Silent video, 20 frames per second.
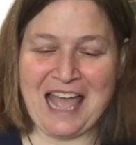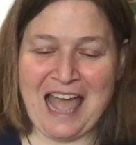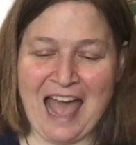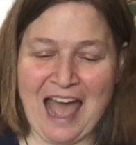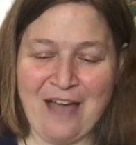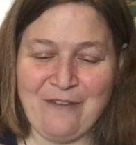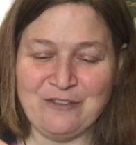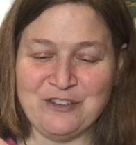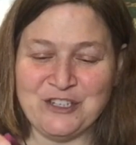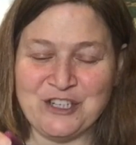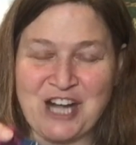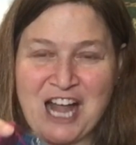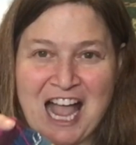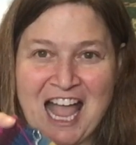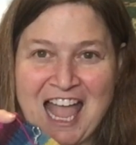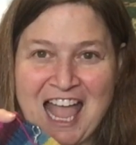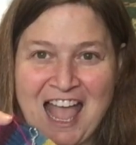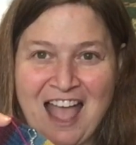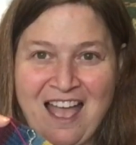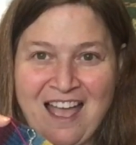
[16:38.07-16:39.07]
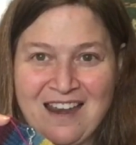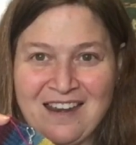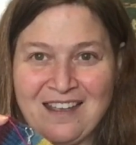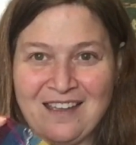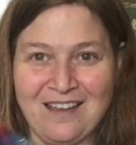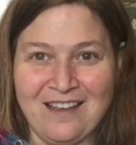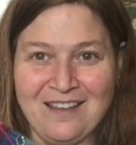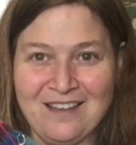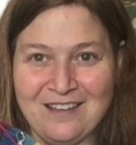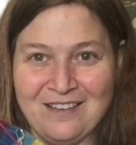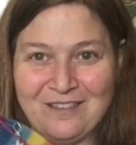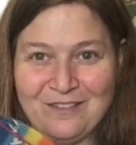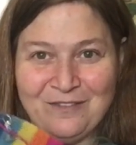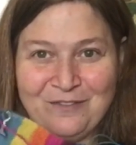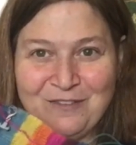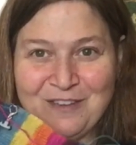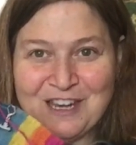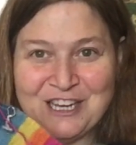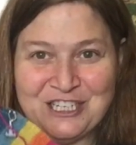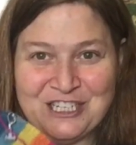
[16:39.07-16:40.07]
after I had
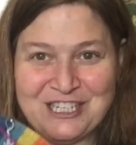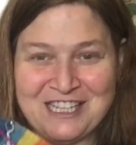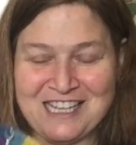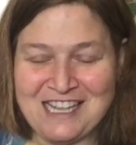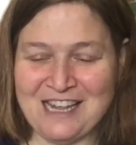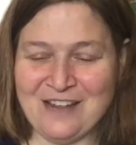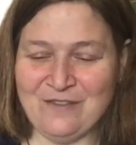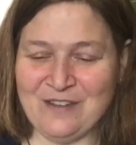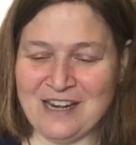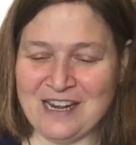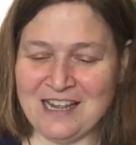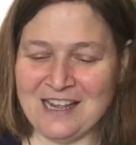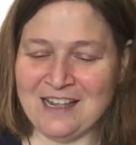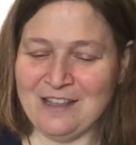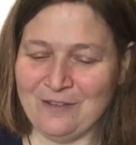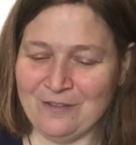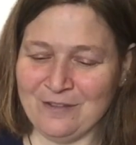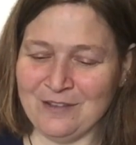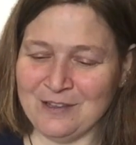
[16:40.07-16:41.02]
finished the evening.